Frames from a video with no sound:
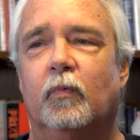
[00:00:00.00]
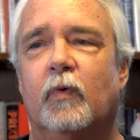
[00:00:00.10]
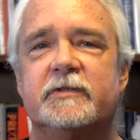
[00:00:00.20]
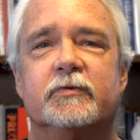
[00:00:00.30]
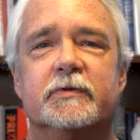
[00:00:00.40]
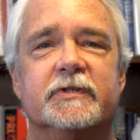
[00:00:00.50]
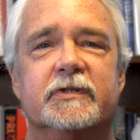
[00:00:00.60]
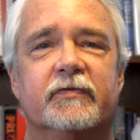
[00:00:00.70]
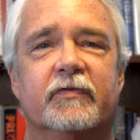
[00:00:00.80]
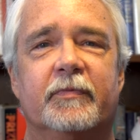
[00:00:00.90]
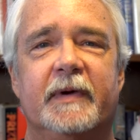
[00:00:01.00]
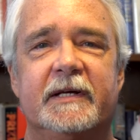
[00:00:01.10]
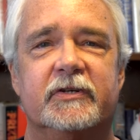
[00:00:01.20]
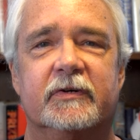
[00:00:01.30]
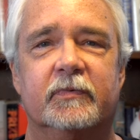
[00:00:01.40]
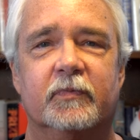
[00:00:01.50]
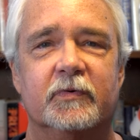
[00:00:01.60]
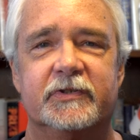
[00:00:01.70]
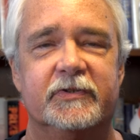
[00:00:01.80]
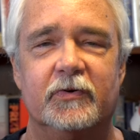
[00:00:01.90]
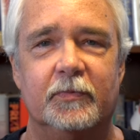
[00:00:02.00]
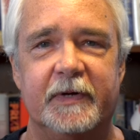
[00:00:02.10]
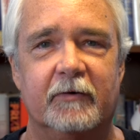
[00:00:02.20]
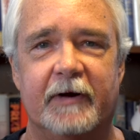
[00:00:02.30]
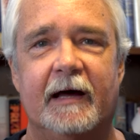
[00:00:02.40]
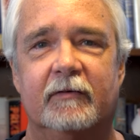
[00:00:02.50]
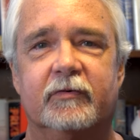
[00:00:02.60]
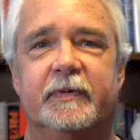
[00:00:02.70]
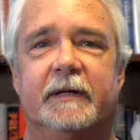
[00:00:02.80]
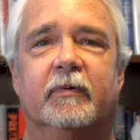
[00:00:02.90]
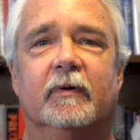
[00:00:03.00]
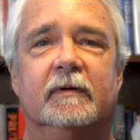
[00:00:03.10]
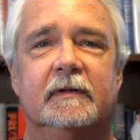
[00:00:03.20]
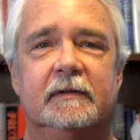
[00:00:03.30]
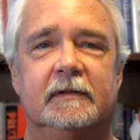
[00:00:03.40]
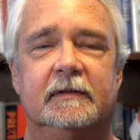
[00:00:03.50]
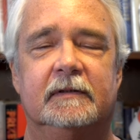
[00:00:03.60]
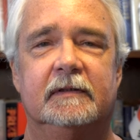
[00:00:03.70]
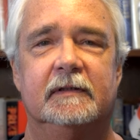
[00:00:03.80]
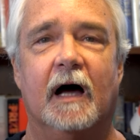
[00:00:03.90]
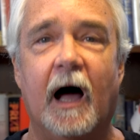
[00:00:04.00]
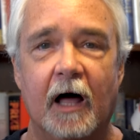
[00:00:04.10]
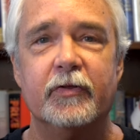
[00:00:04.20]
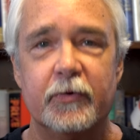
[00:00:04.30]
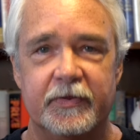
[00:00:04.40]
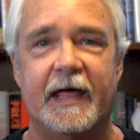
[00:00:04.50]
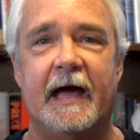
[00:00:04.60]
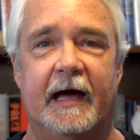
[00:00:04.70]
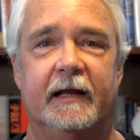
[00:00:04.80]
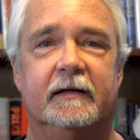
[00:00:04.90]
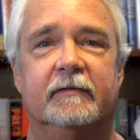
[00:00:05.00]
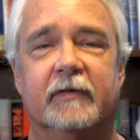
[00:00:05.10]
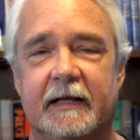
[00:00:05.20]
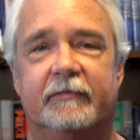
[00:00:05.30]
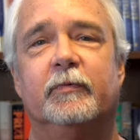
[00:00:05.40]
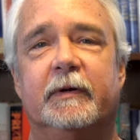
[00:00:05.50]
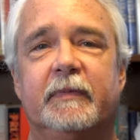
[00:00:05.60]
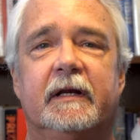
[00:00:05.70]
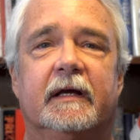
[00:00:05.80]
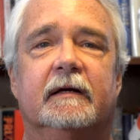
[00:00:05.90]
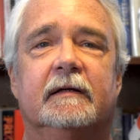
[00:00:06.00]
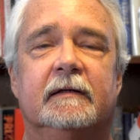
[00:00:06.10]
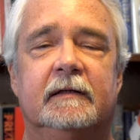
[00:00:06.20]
what sources of information will still be around for people other than the left-wing media,